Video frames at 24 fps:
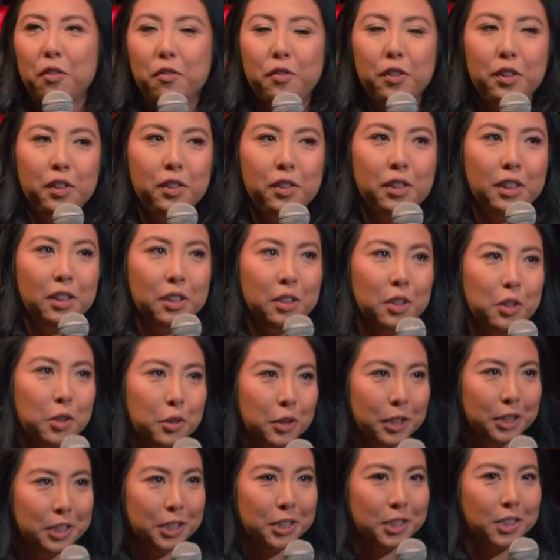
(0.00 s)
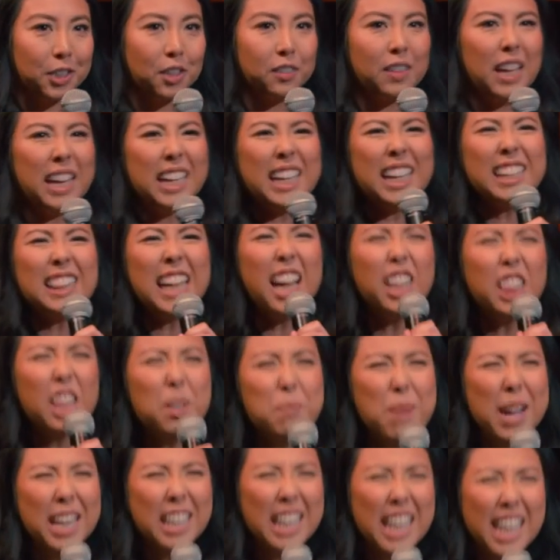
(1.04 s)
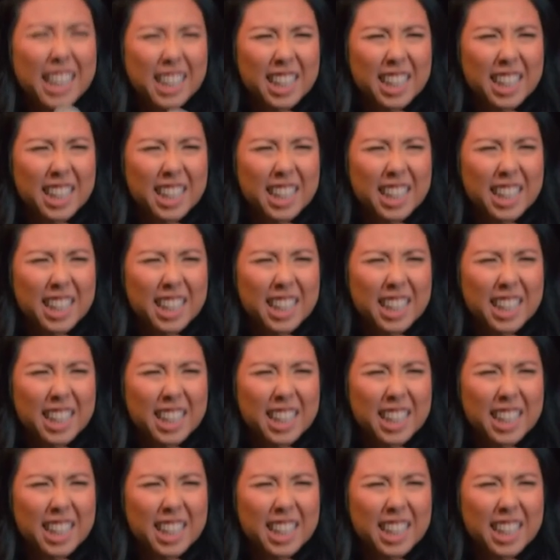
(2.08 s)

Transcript: filthy little creatures, aren't they? Get out of my liquor